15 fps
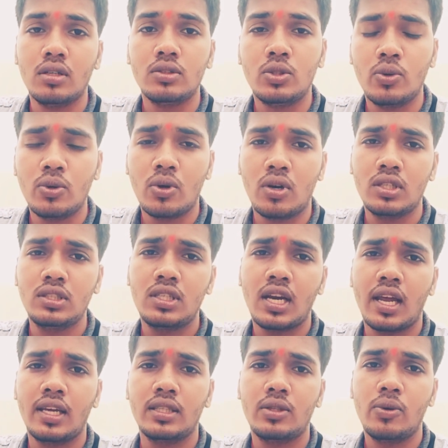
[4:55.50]
Do not
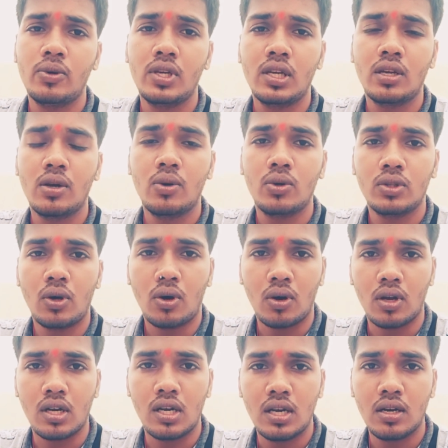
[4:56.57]
try to include all